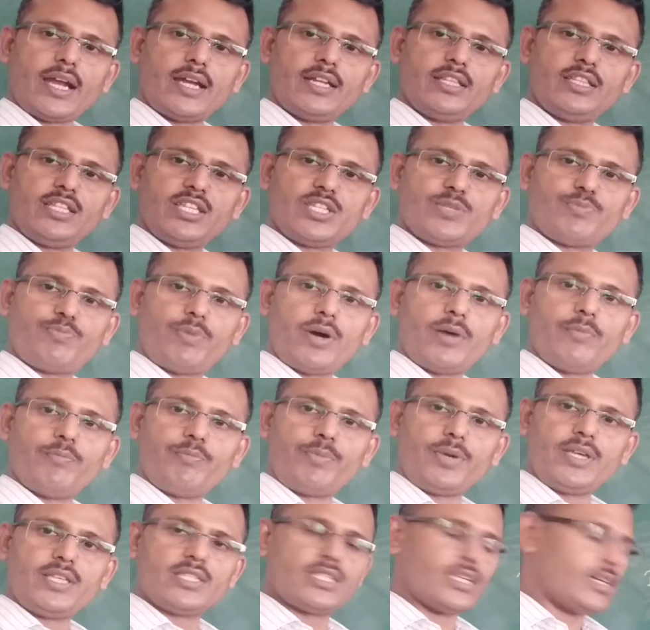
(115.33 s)
and this
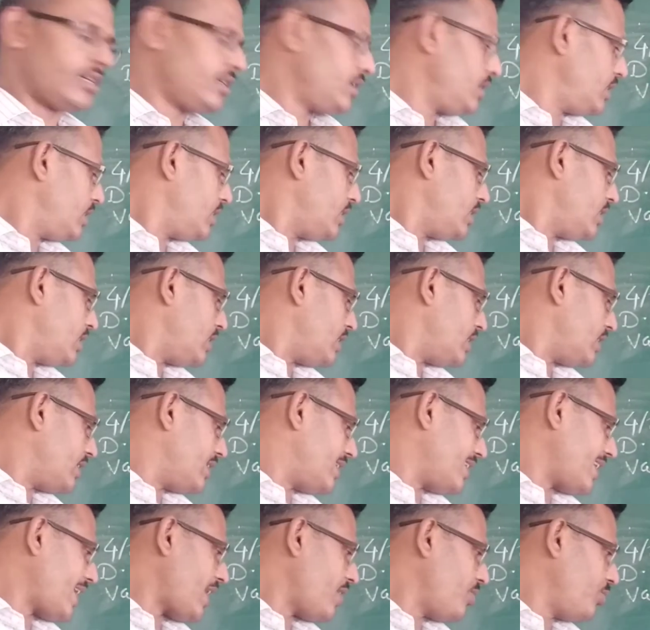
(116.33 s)
pump is
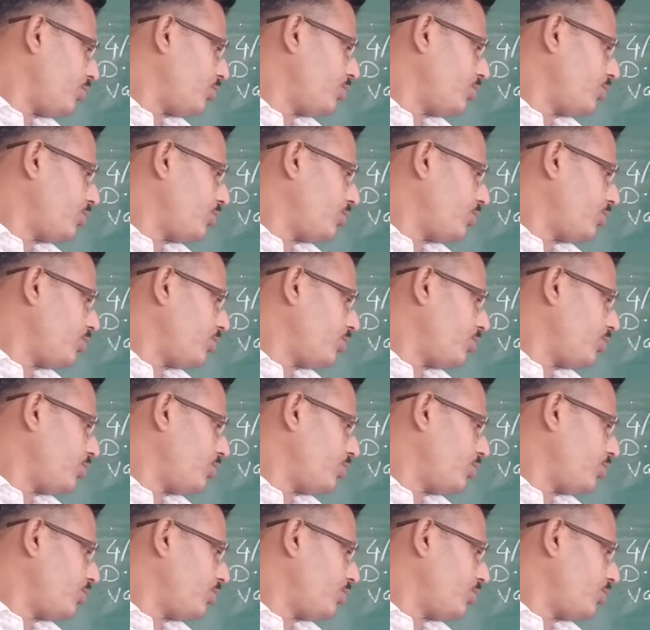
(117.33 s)
drive